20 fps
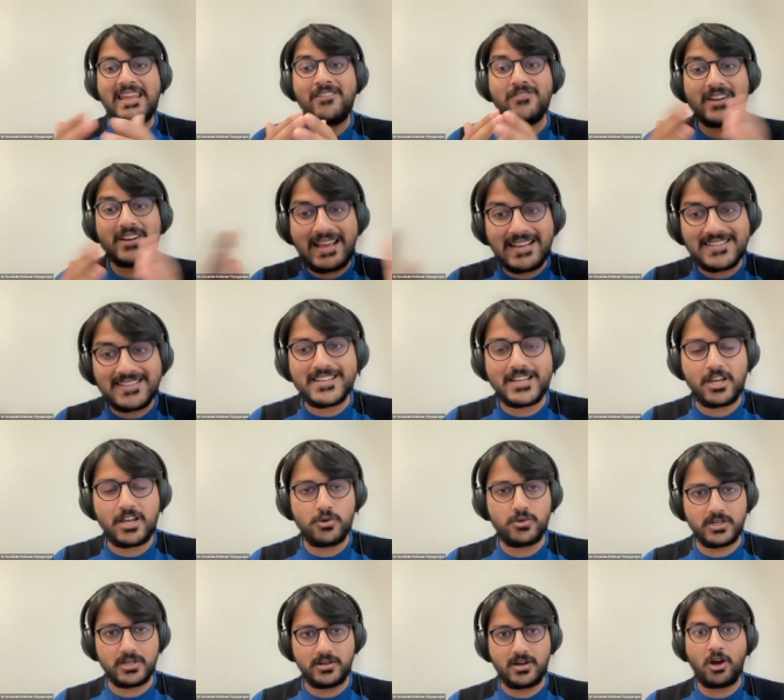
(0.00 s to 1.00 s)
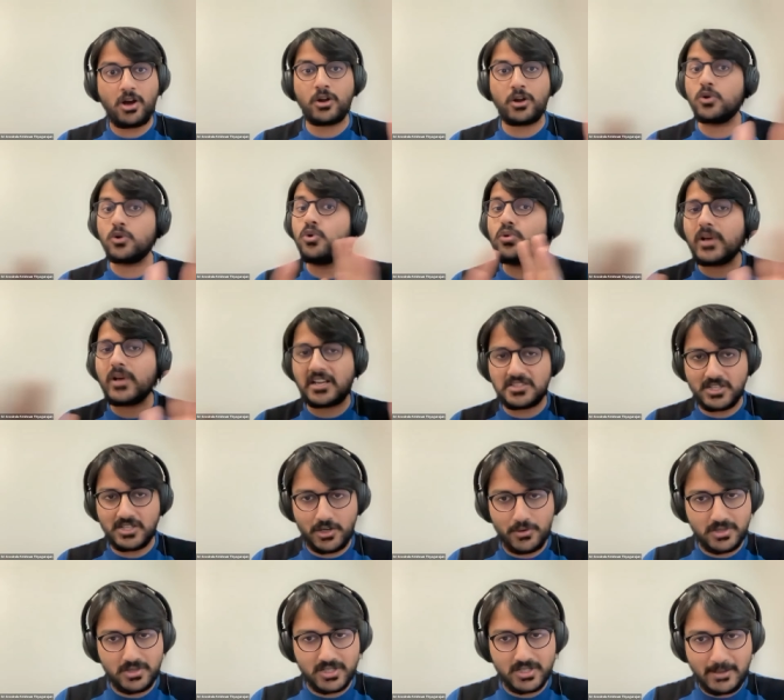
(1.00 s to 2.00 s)
even executed or who
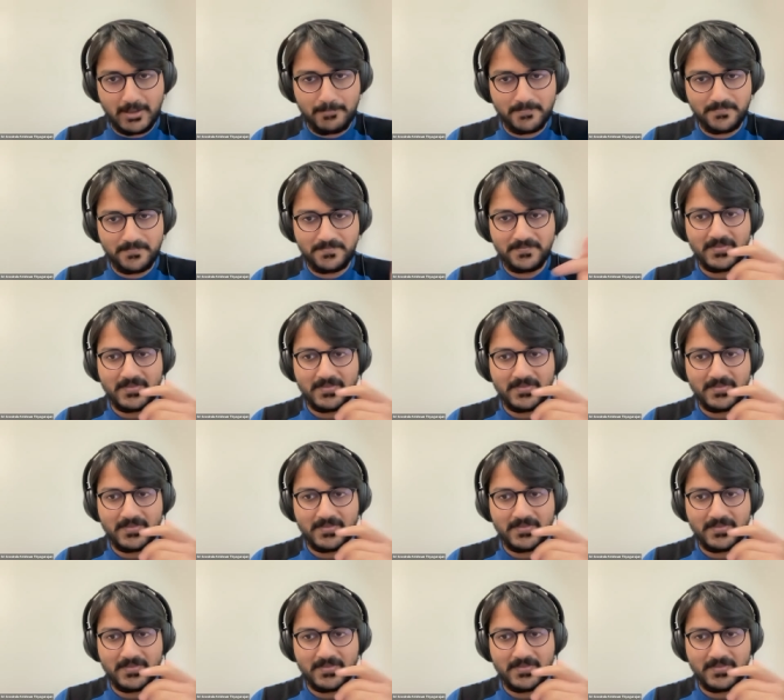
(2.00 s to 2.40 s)
executed them,